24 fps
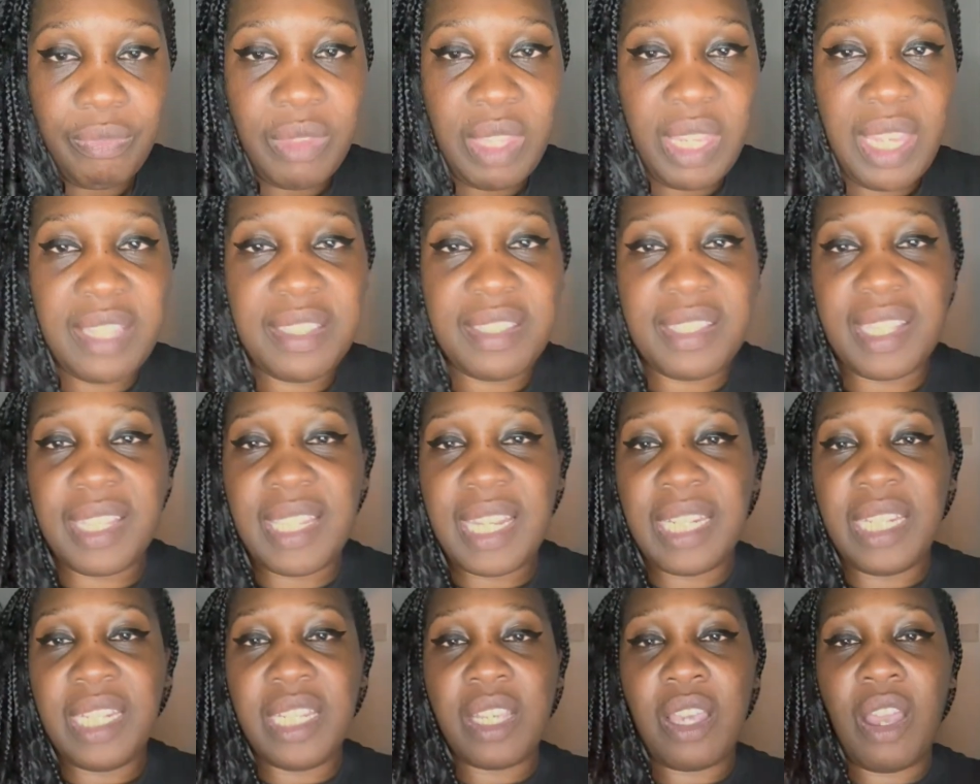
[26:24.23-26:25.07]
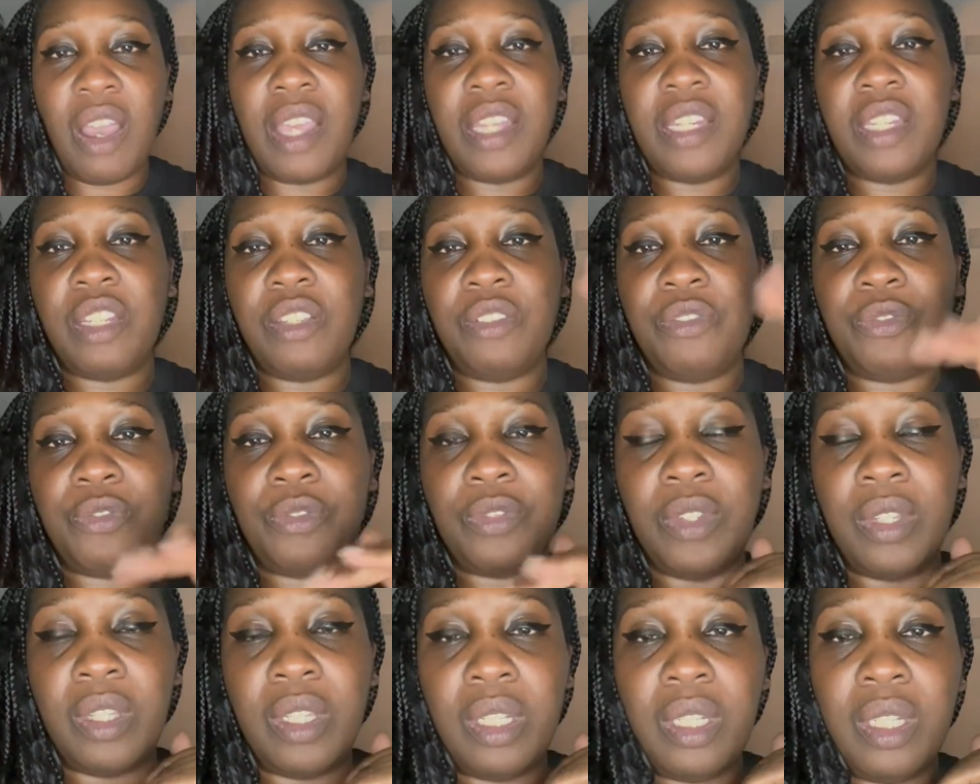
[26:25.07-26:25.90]
So then it kind
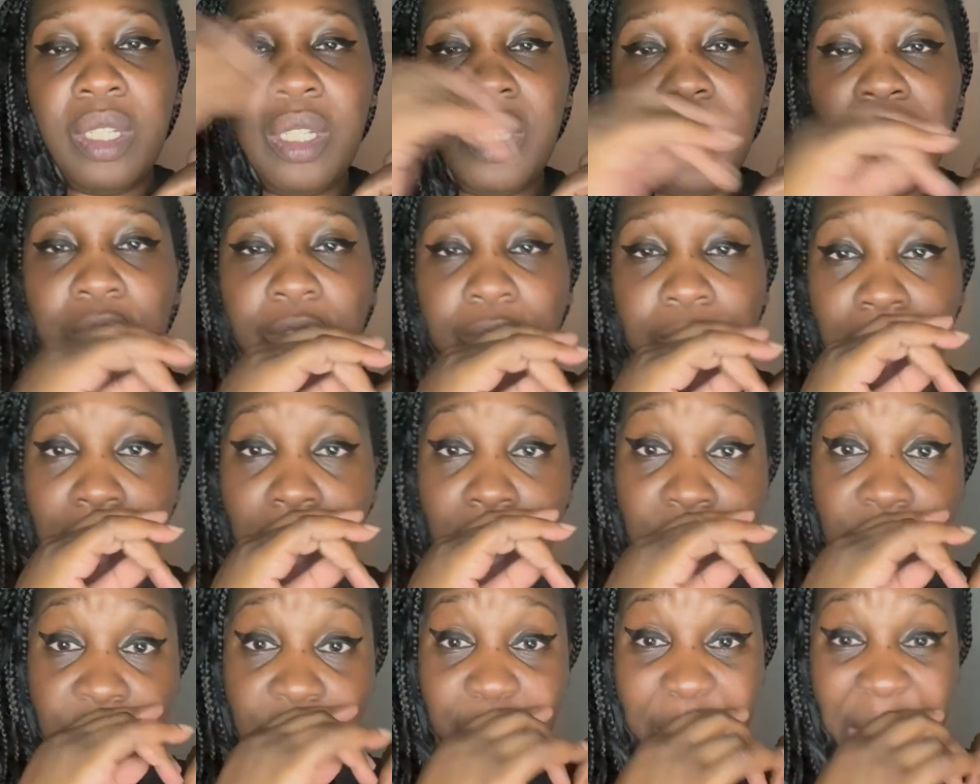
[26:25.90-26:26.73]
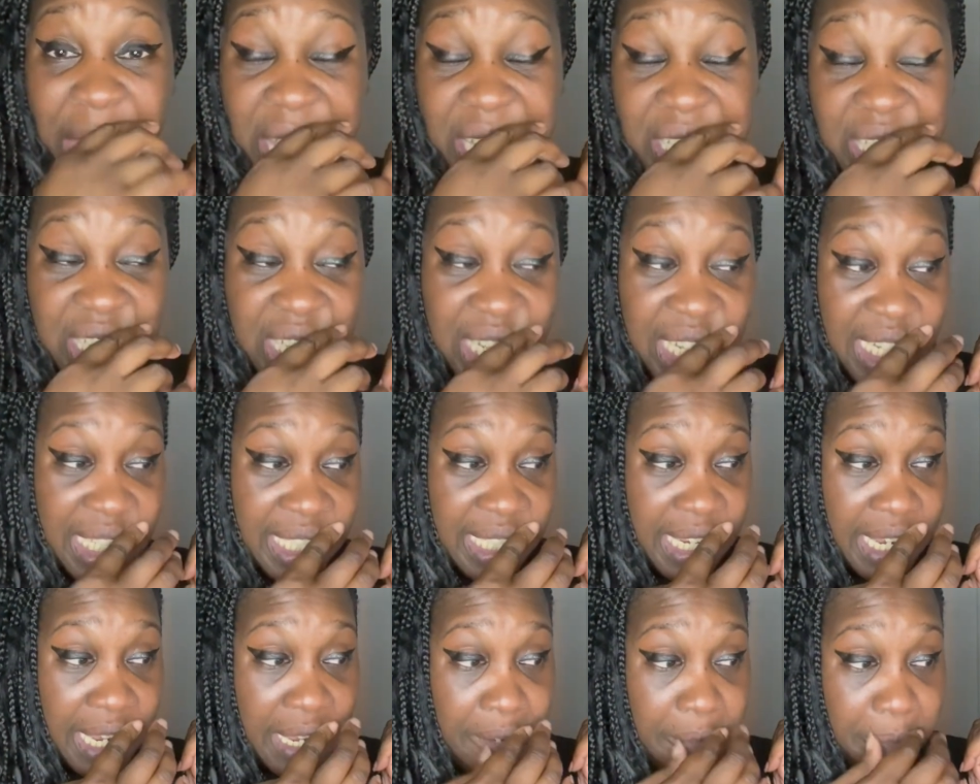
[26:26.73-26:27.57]
of files back to
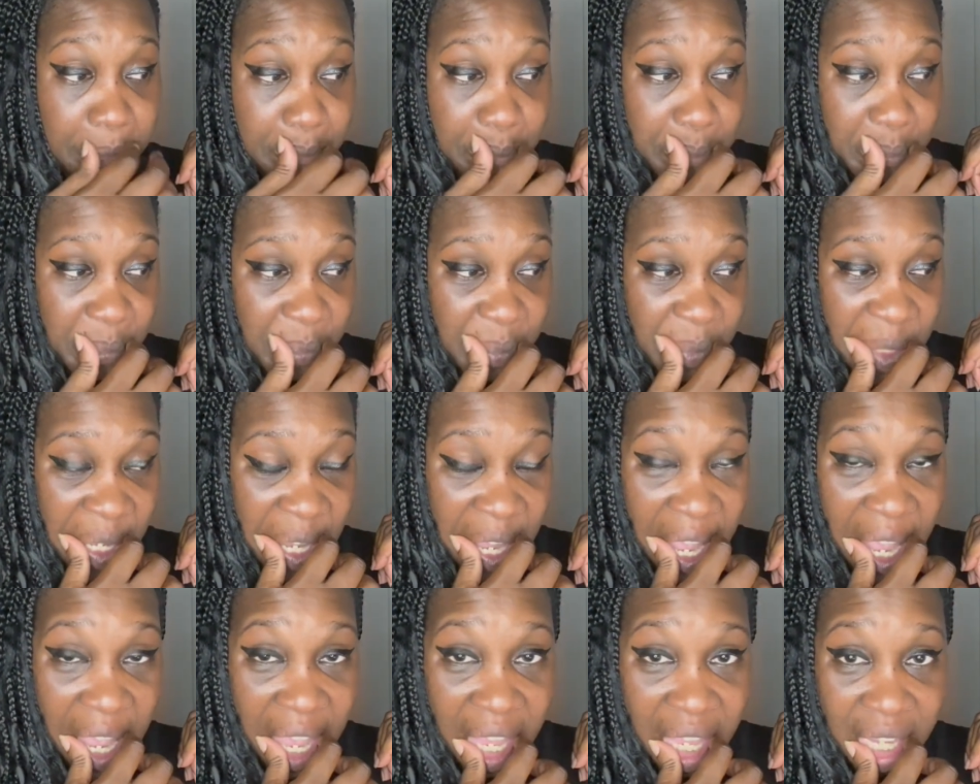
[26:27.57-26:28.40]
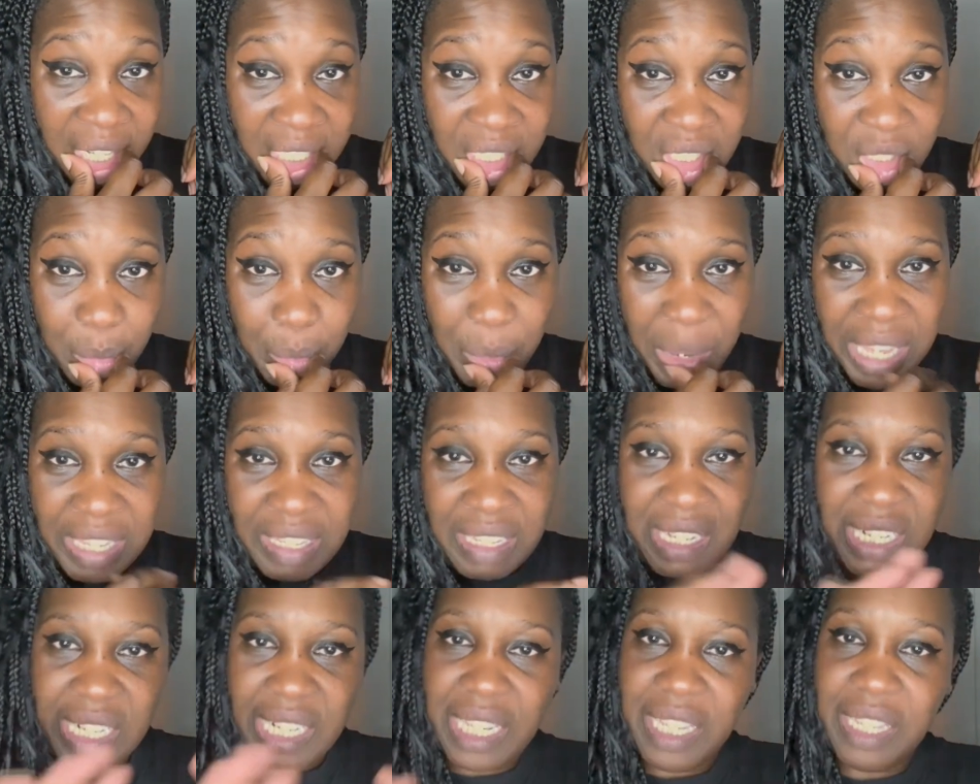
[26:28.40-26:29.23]
Izzy. And
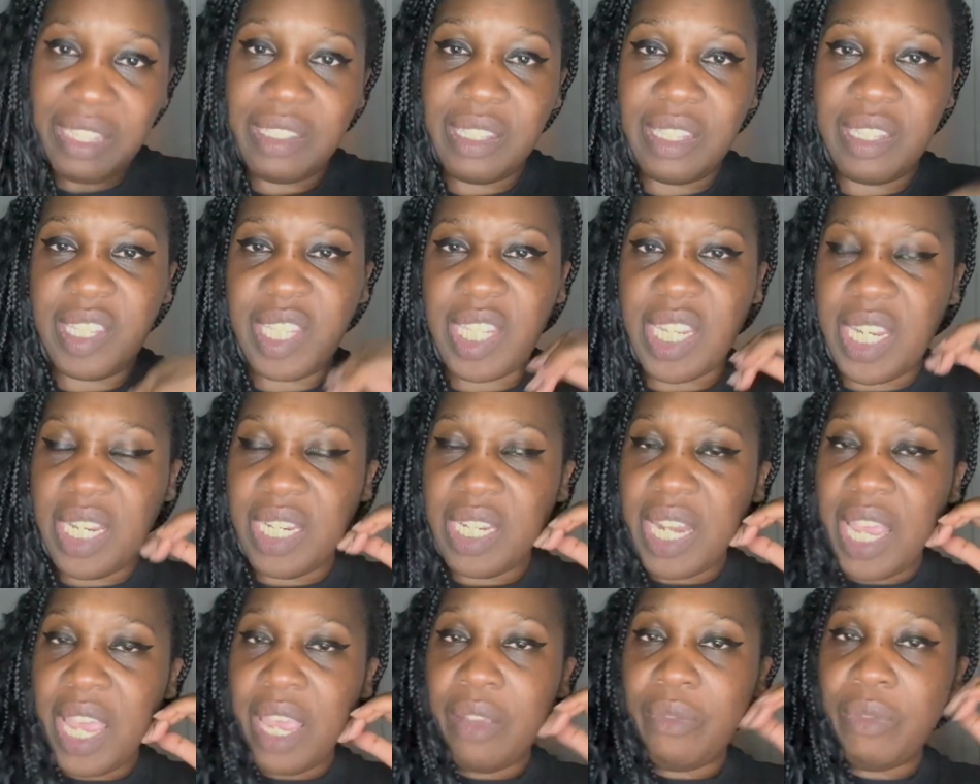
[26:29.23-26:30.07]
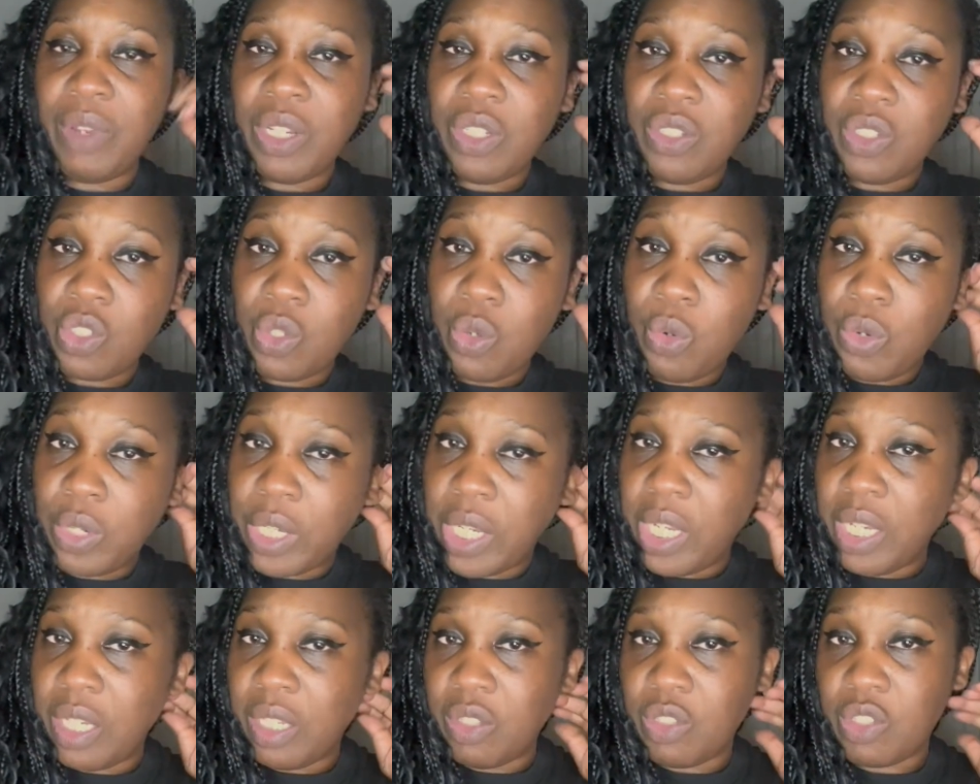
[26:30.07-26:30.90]
basically Izzy's sitting there and
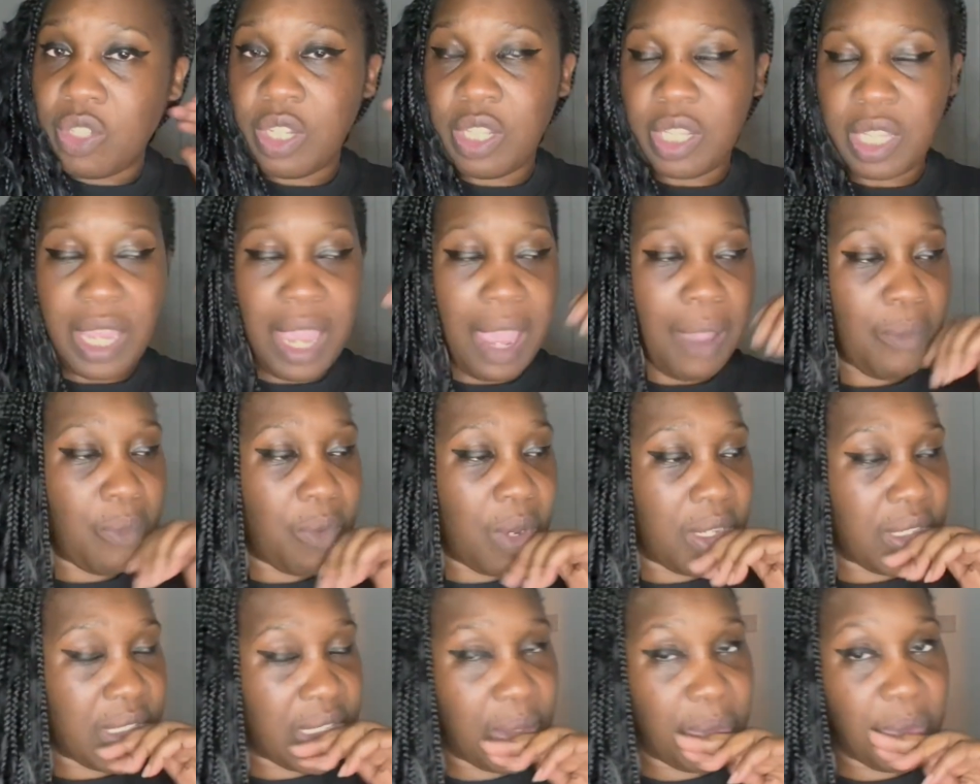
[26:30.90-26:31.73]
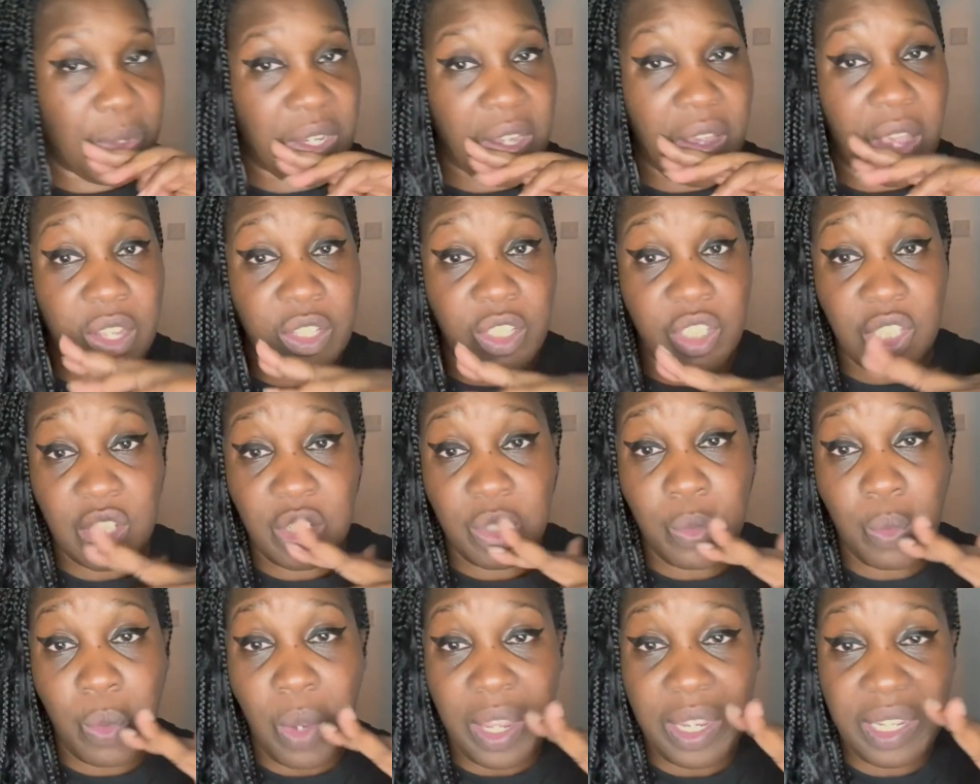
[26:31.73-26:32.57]
talking to the cameras in regards
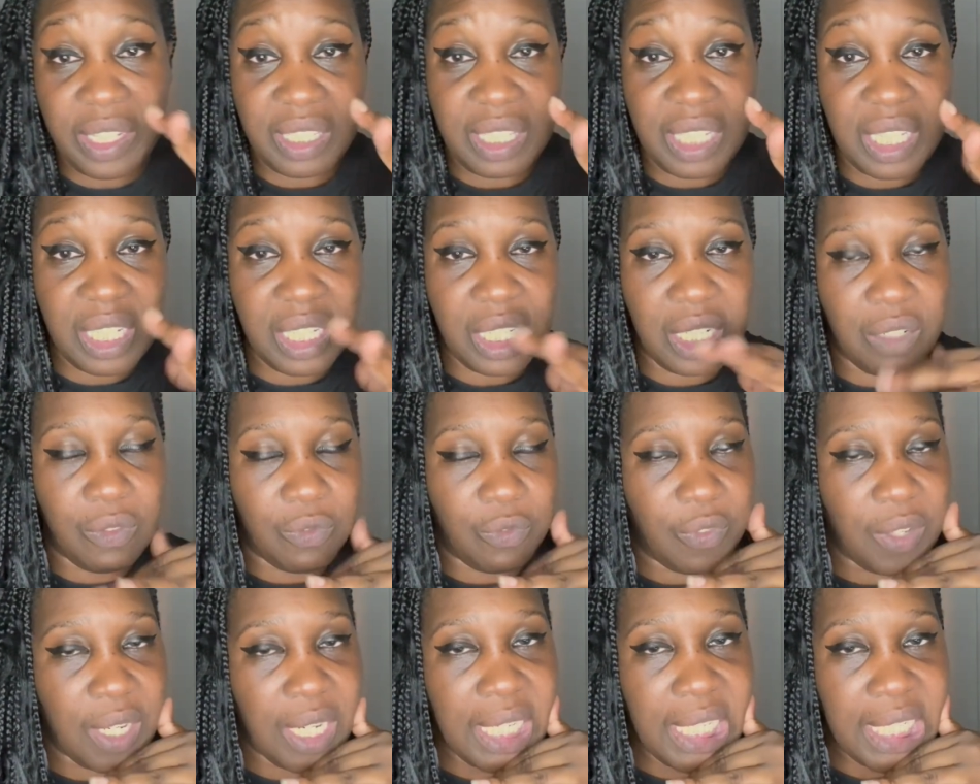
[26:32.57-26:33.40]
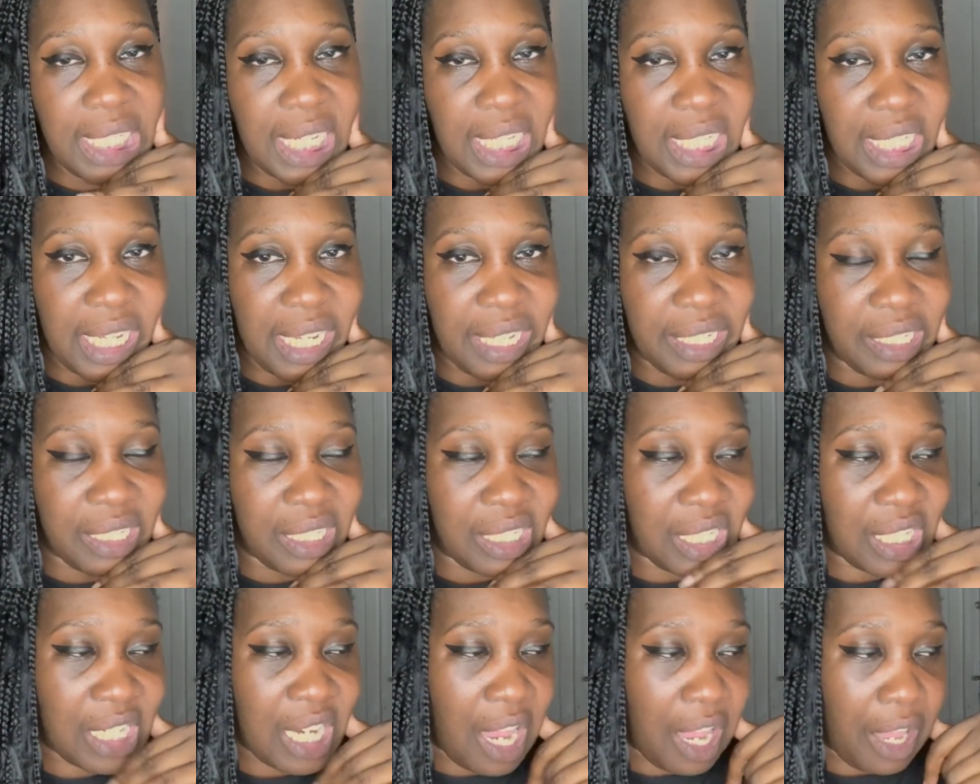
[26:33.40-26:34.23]
to what he's thinking and feeling at the end of
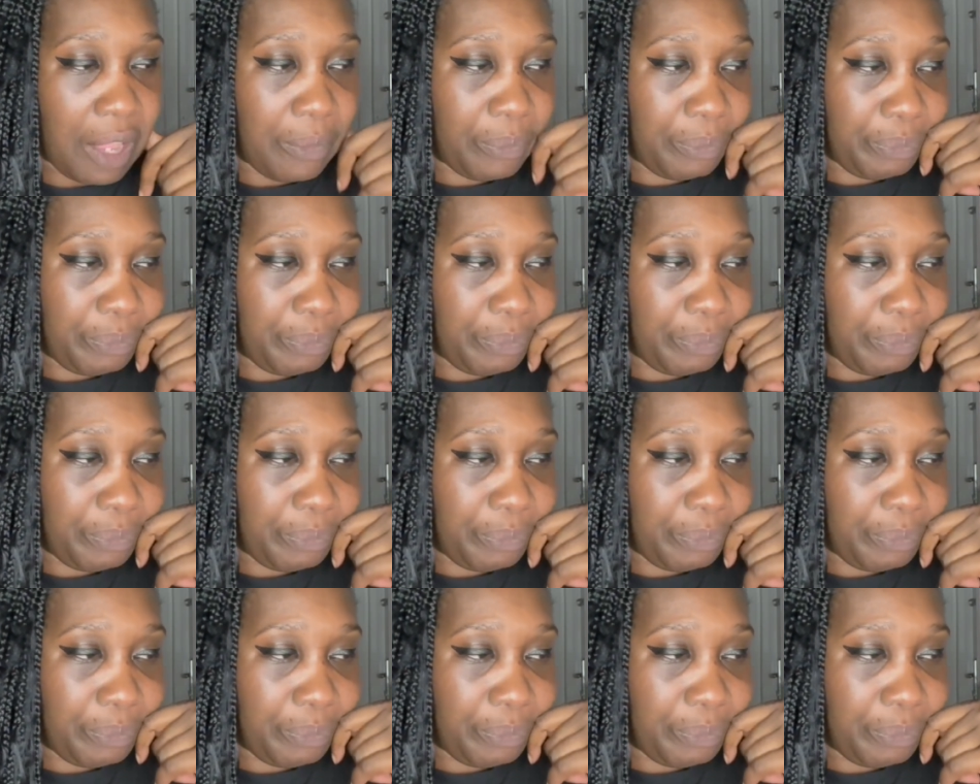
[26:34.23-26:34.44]
the day.